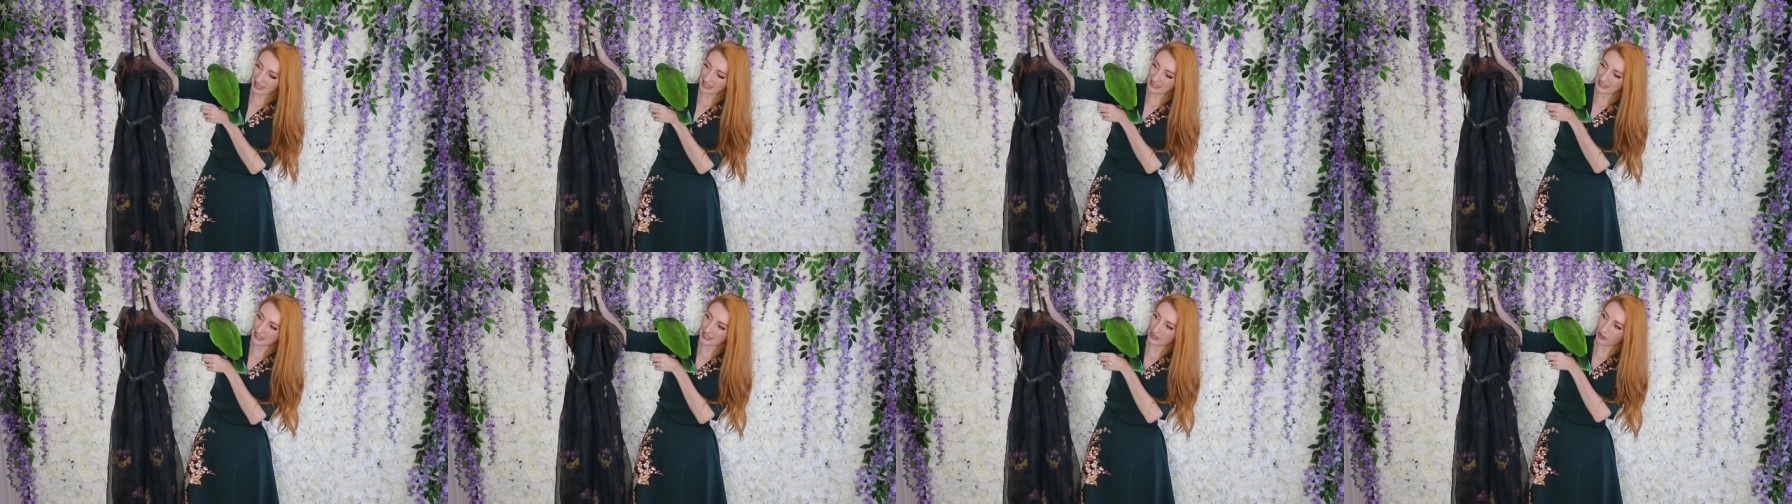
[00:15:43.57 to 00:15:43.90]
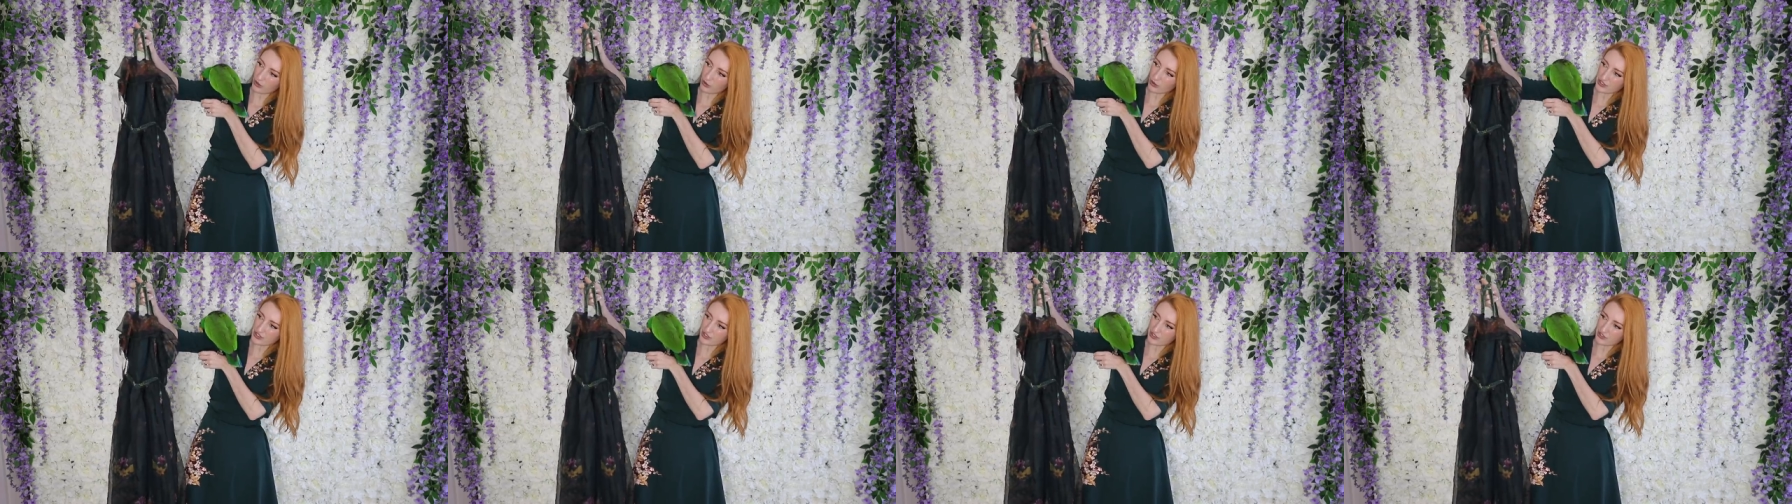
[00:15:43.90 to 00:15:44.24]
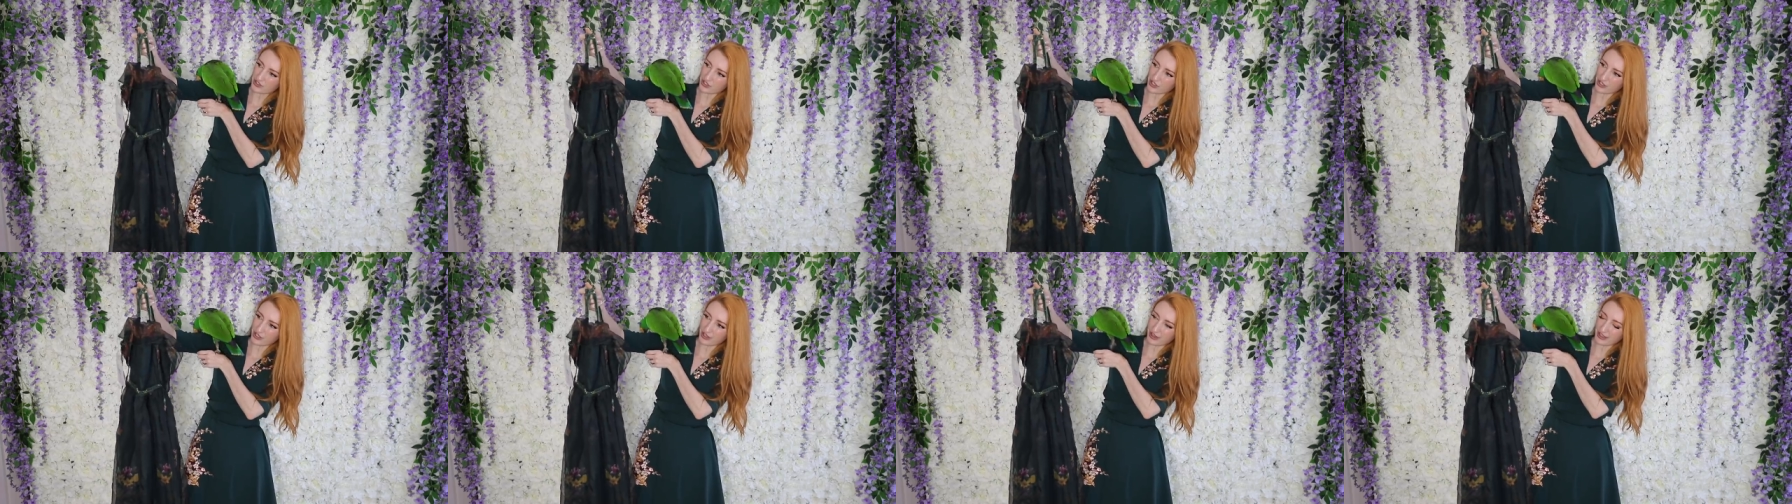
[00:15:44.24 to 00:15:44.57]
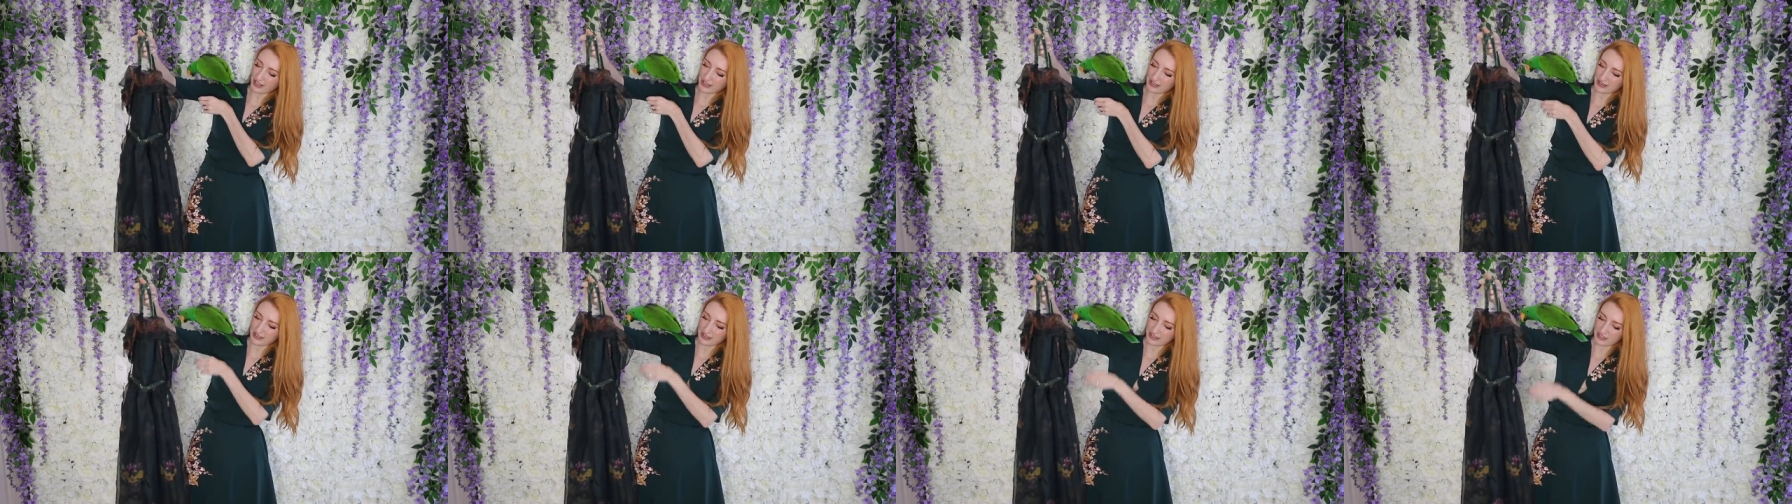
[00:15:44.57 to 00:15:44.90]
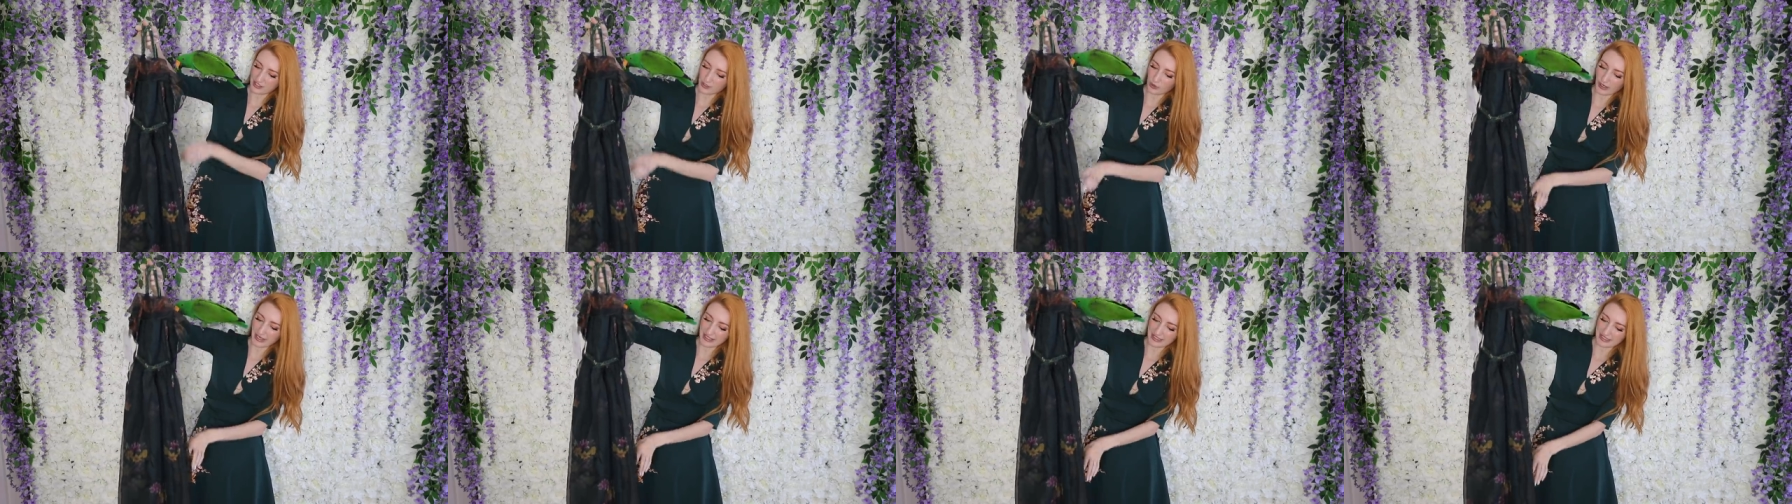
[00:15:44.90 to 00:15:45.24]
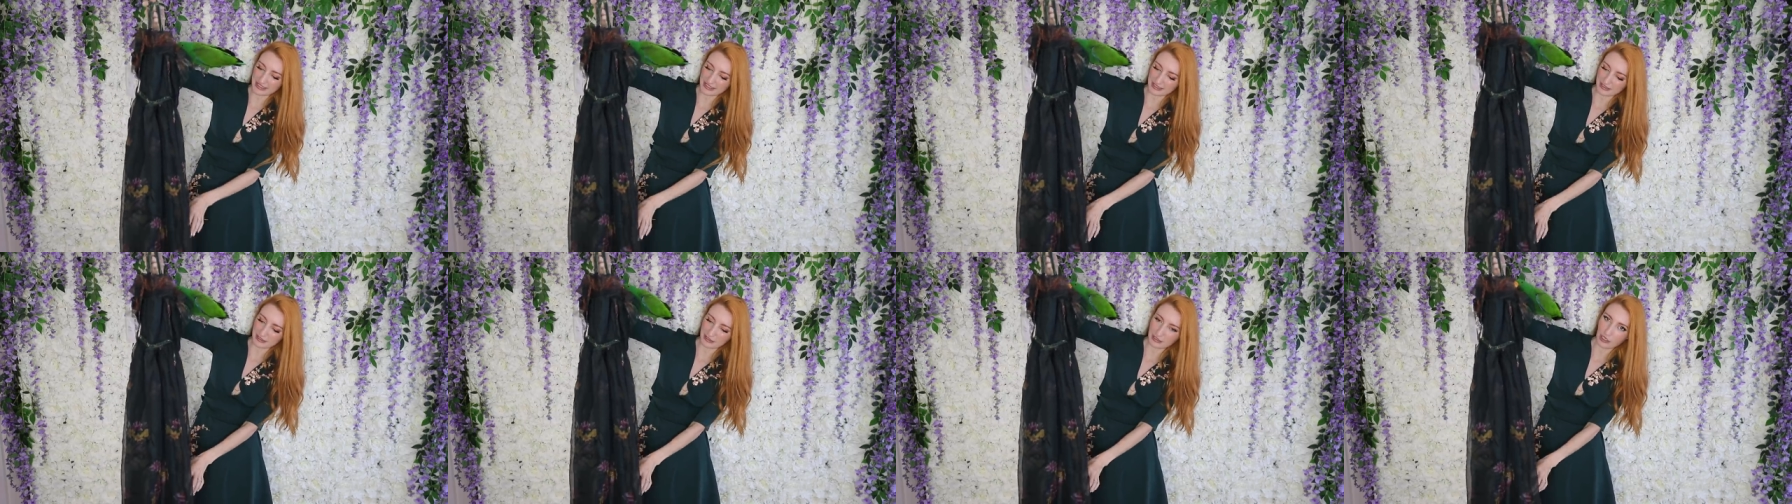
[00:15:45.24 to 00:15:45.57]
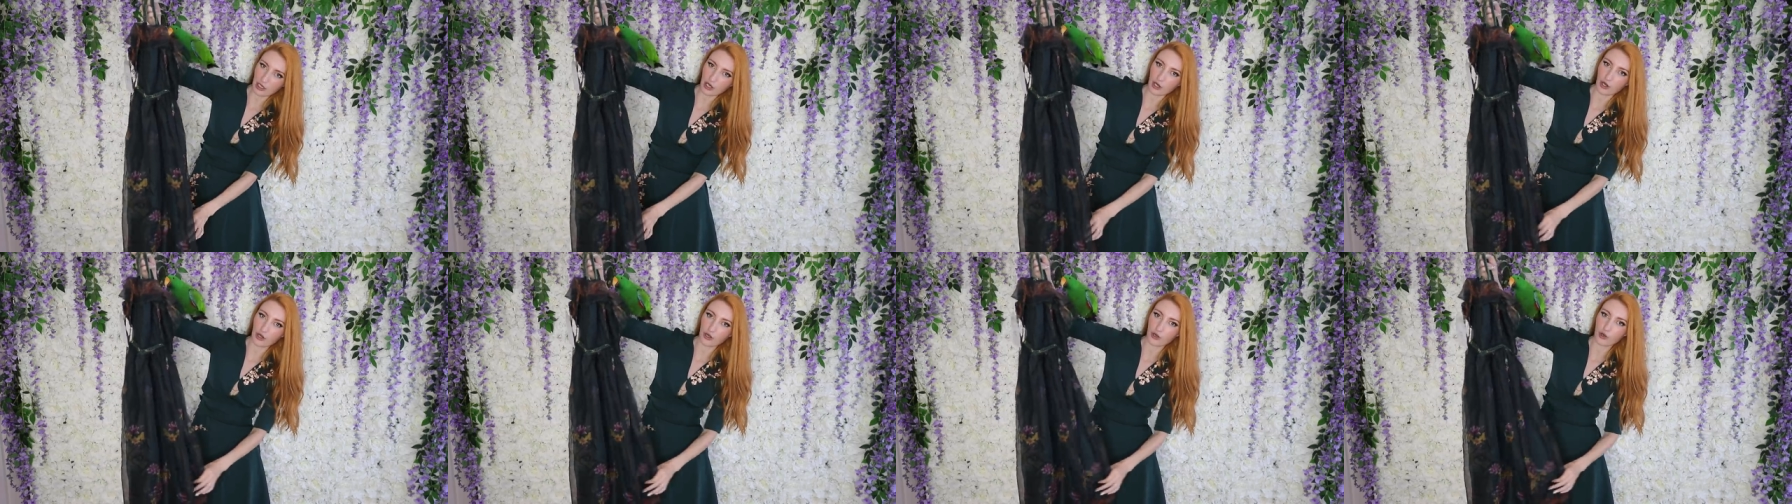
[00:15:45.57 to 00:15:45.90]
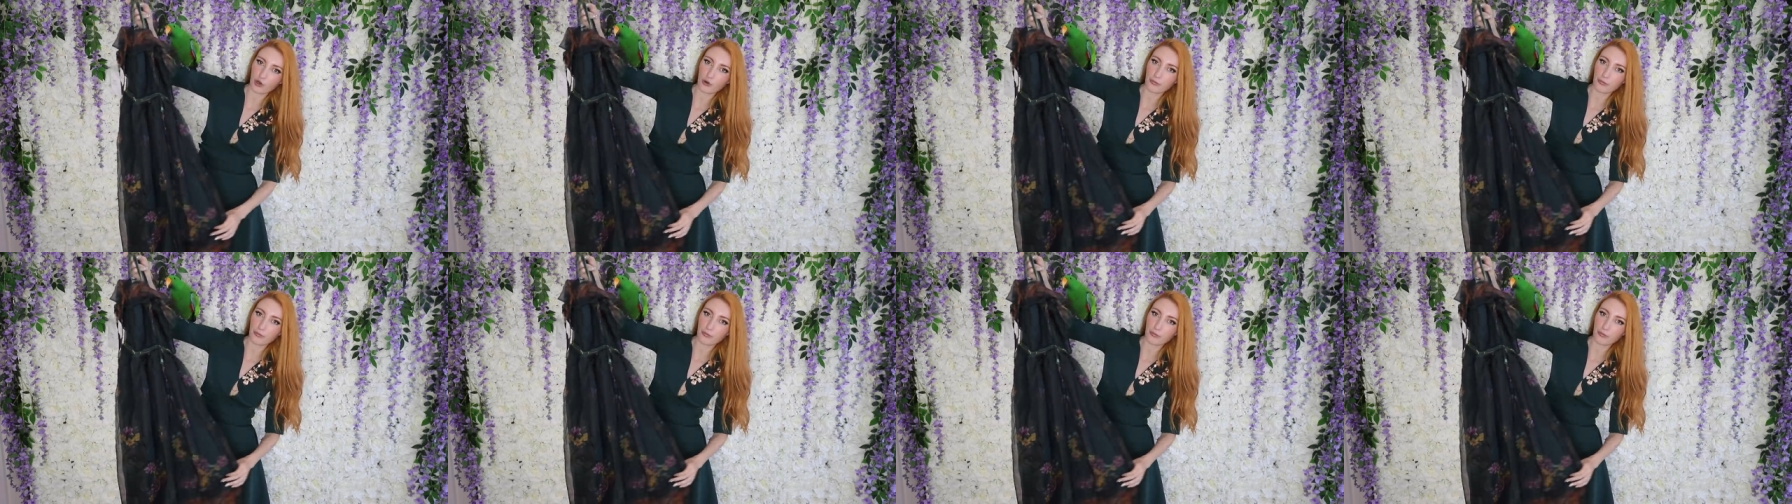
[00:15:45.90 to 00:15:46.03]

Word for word: and I also don't think that it's quite as long,